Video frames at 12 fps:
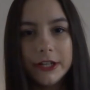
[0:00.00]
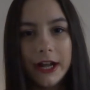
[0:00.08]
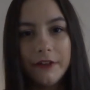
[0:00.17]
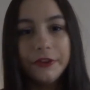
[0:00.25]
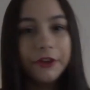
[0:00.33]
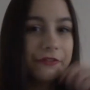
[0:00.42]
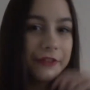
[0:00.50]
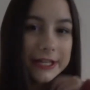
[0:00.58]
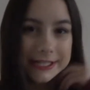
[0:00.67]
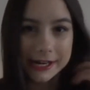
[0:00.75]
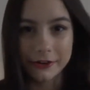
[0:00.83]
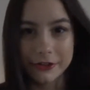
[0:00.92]
I have no
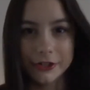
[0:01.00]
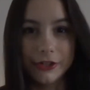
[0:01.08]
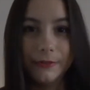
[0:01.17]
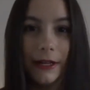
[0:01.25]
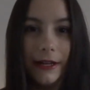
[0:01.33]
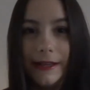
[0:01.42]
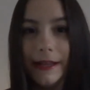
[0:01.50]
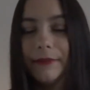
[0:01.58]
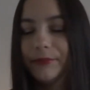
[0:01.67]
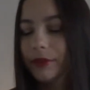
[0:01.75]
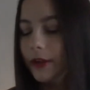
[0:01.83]
fake tan room at the minute.